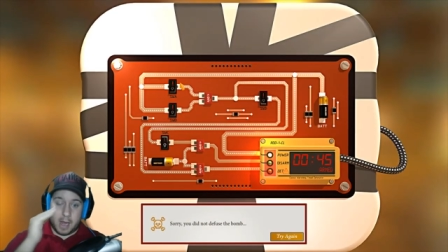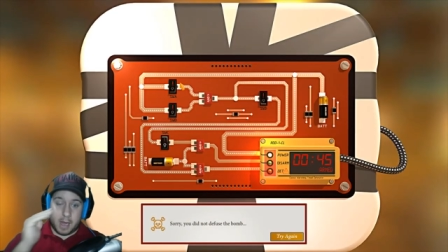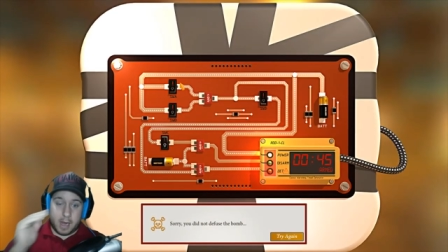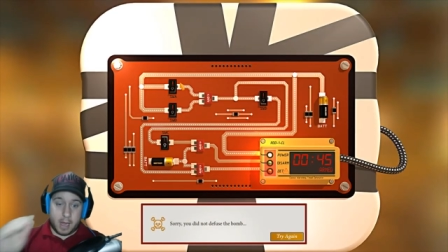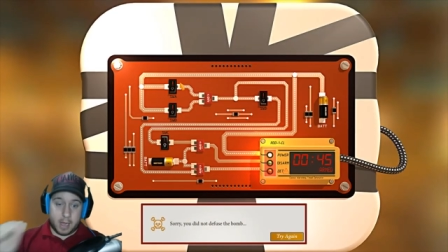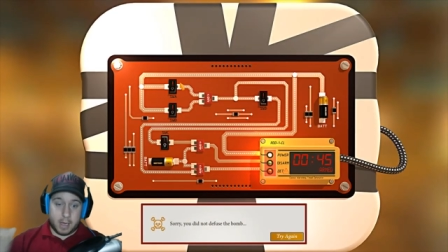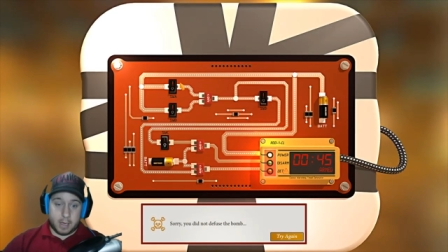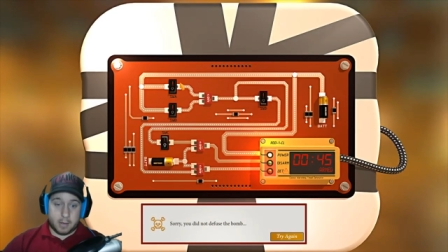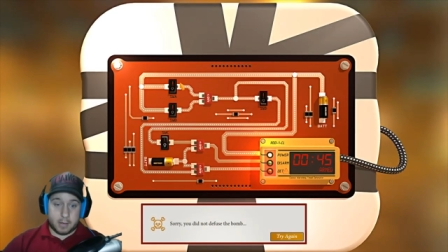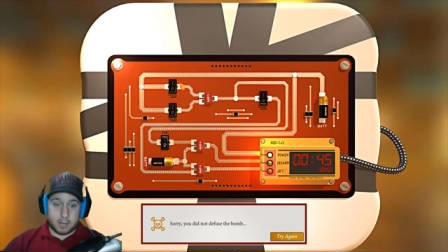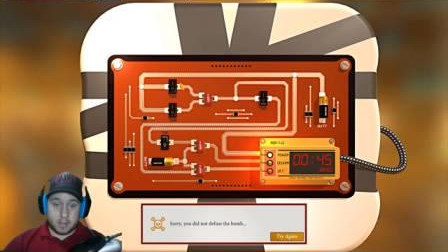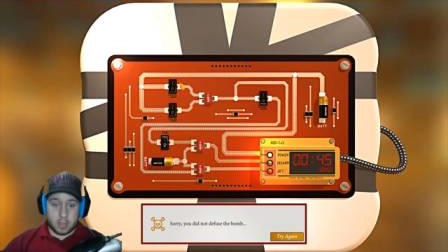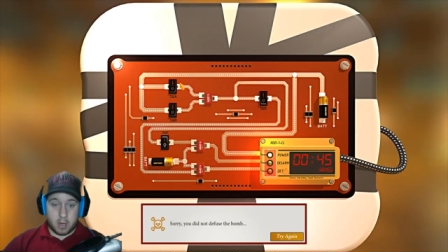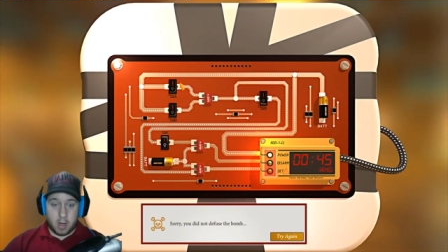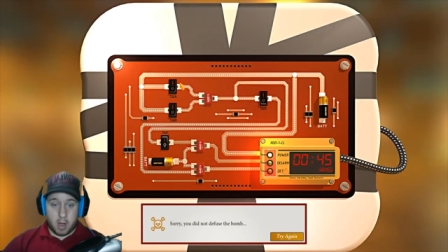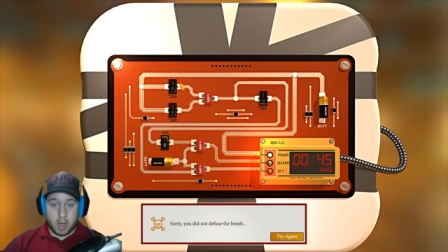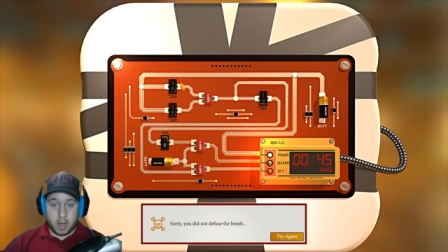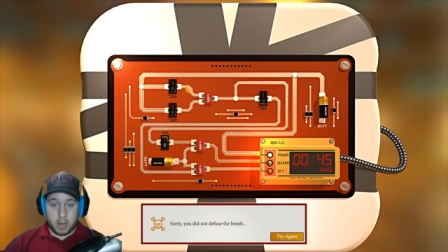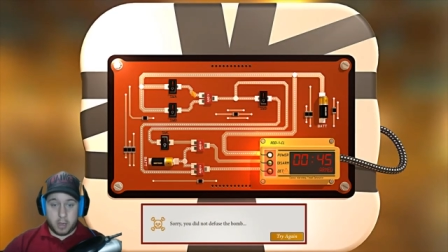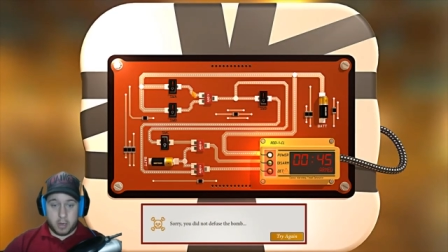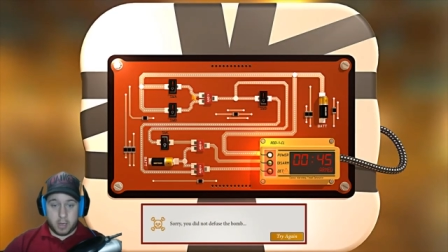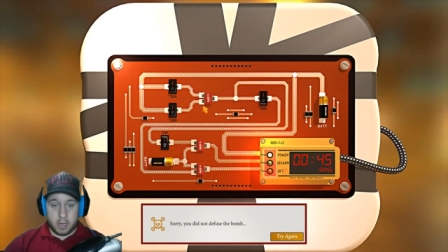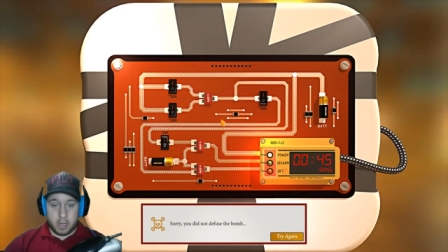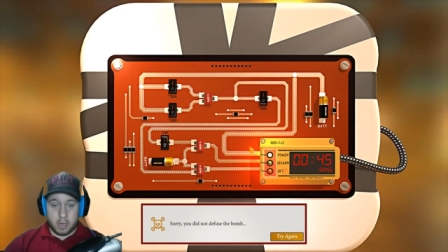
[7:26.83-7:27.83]
I
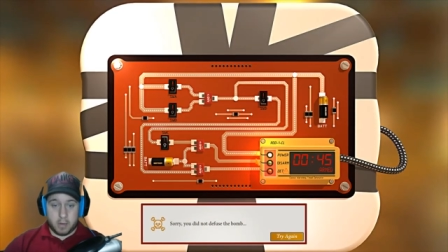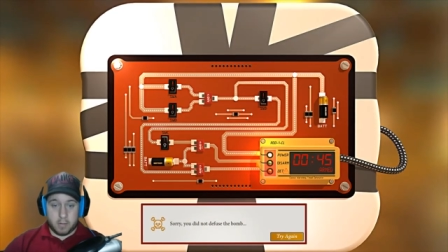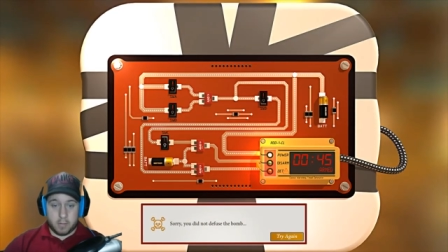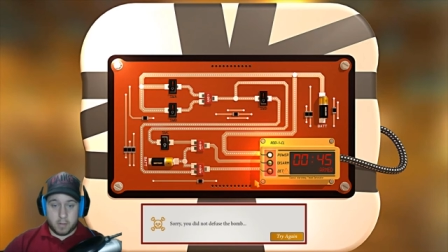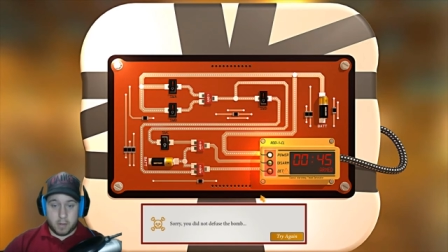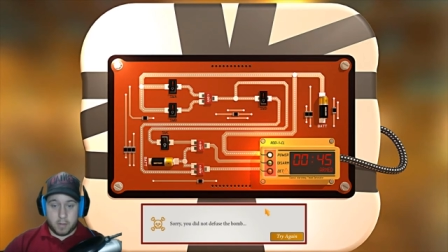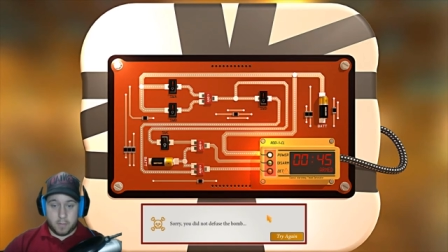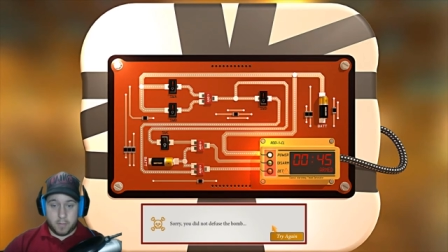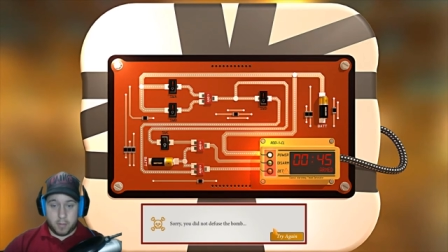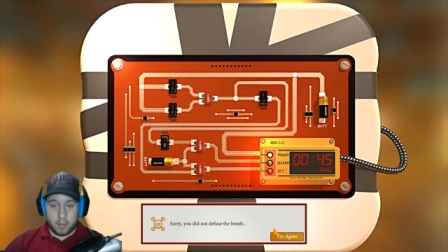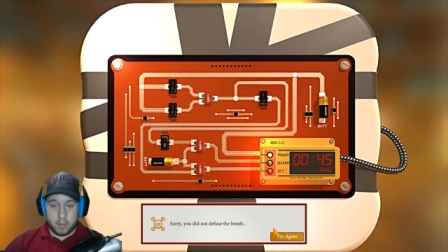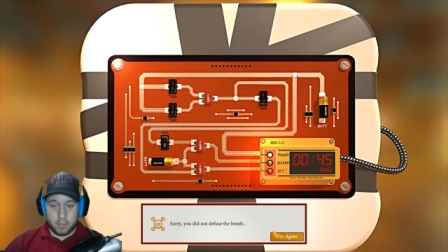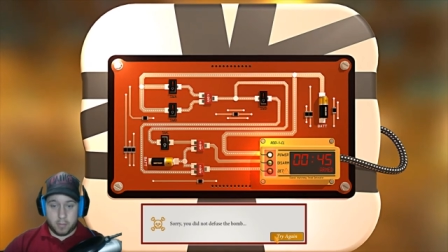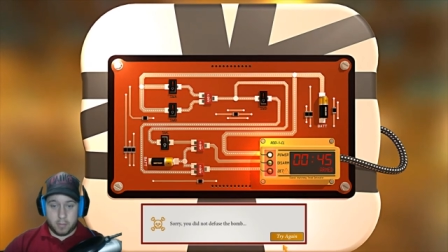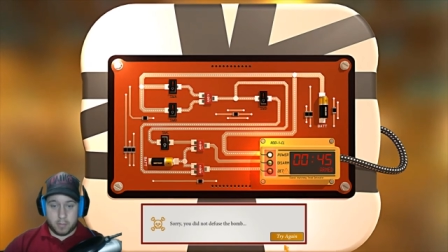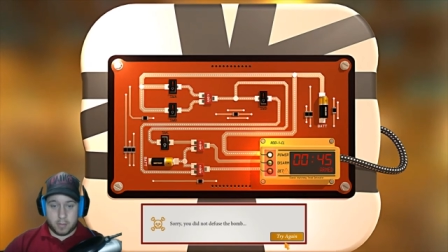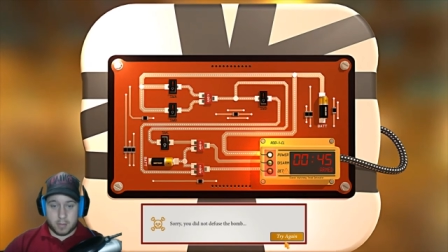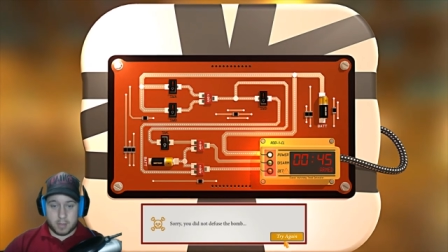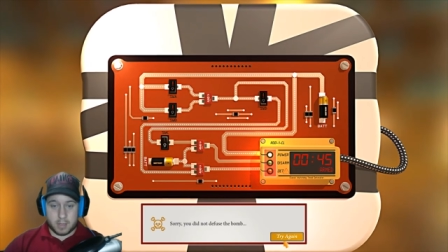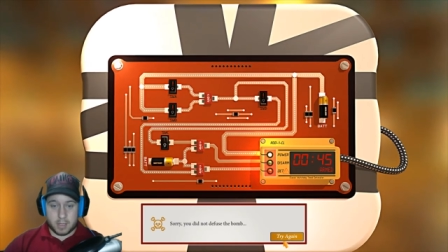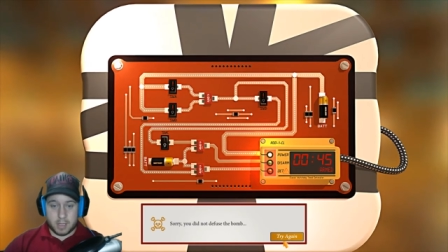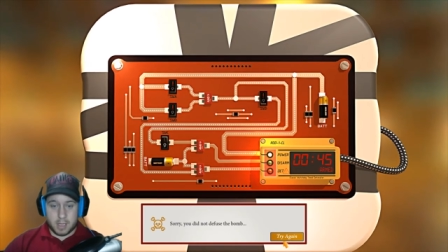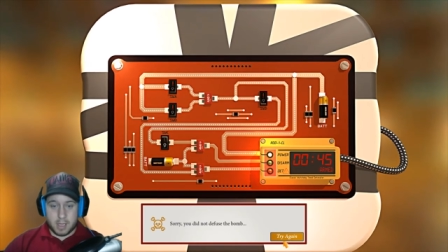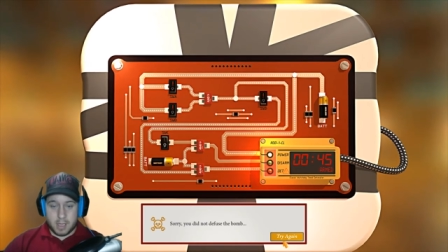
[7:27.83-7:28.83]
sorry you didn't
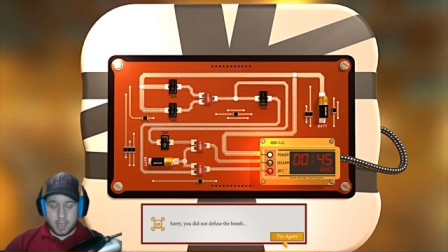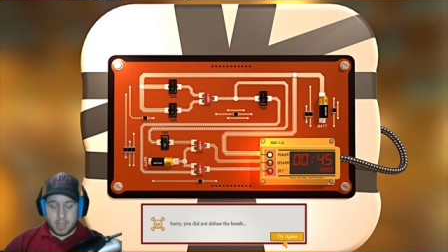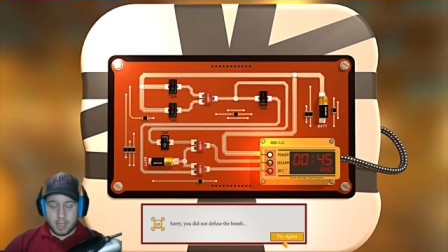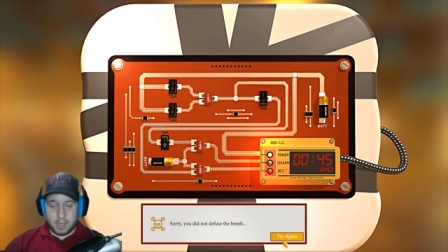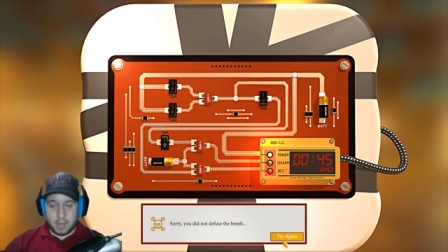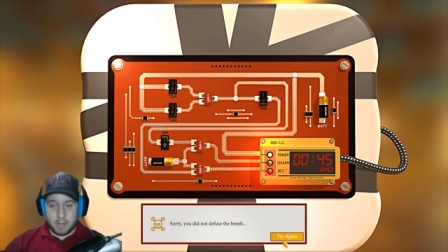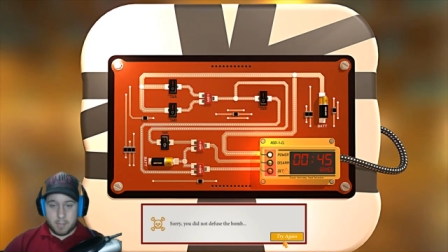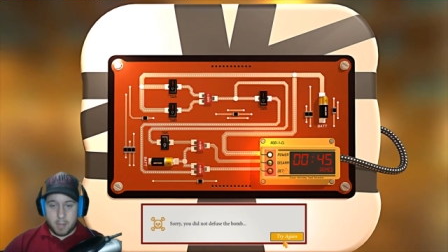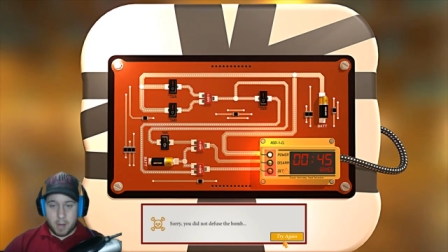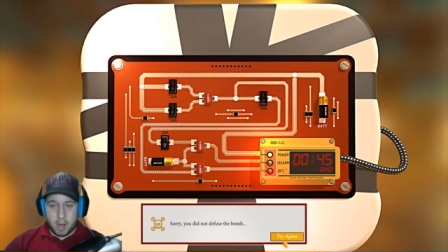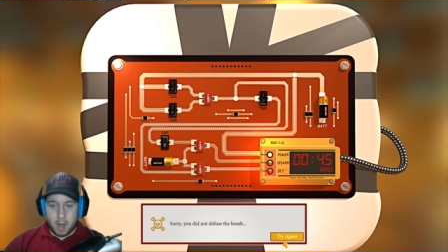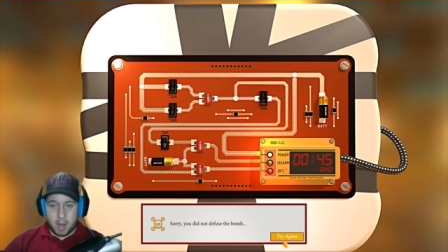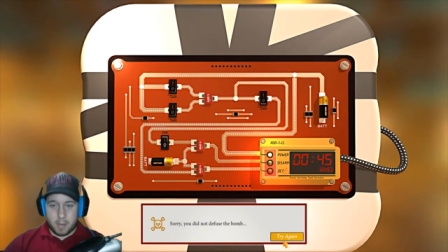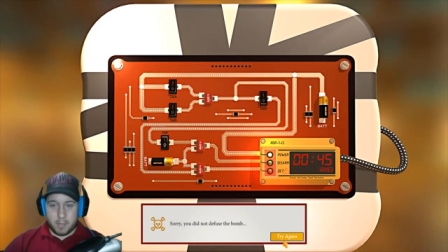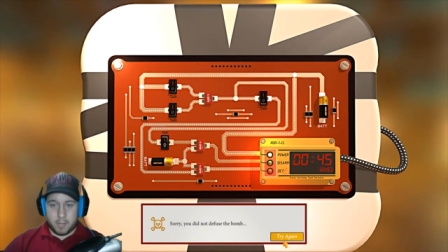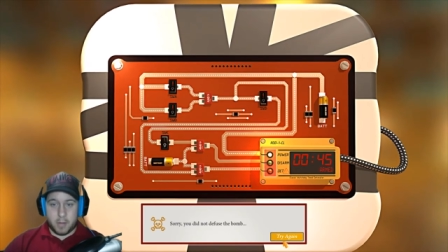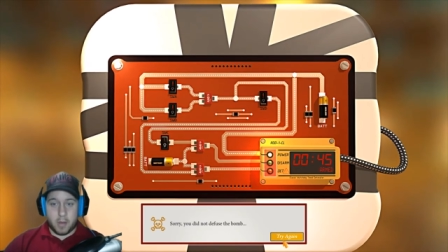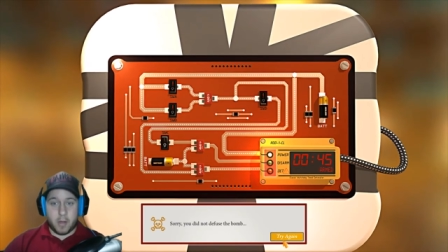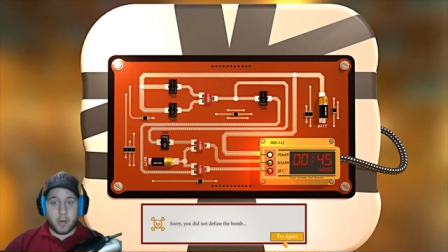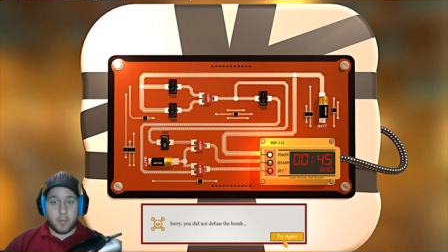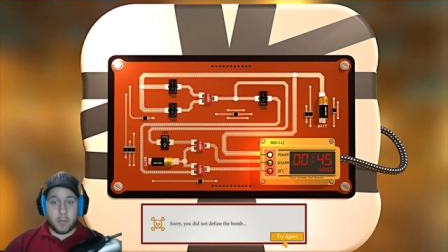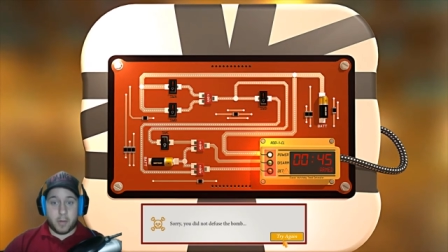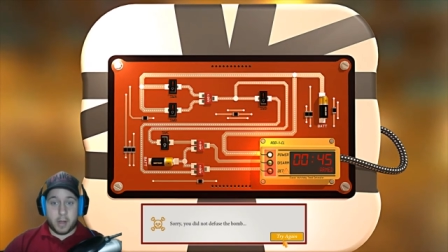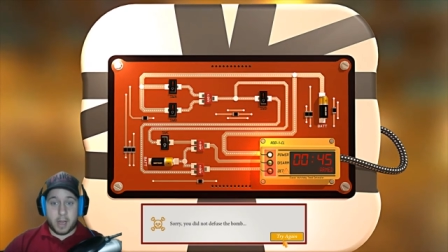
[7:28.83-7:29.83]
defuse the bomb.
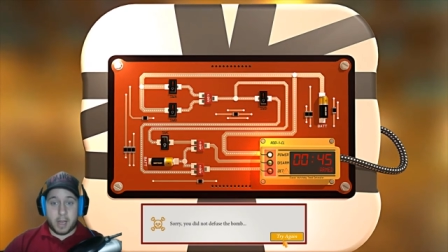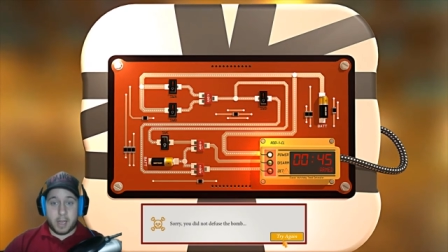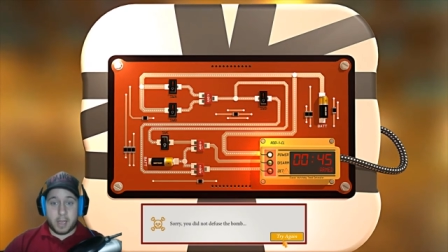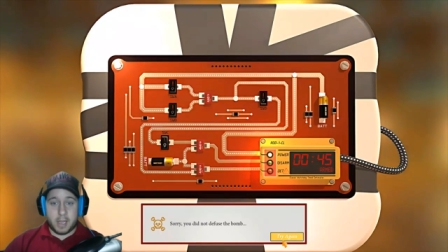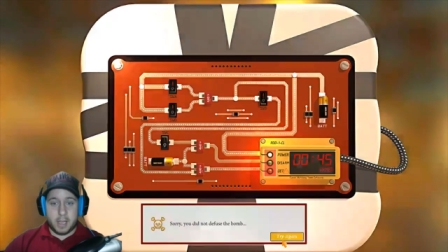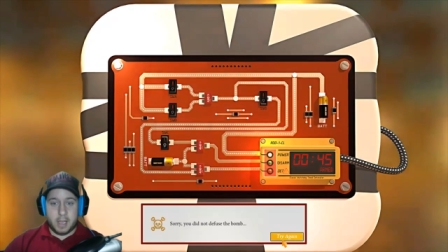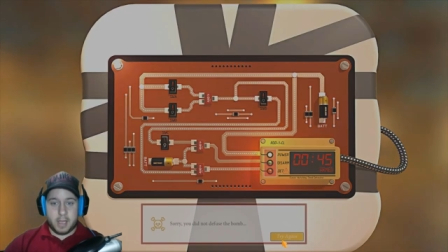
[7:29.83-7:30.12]
No, really?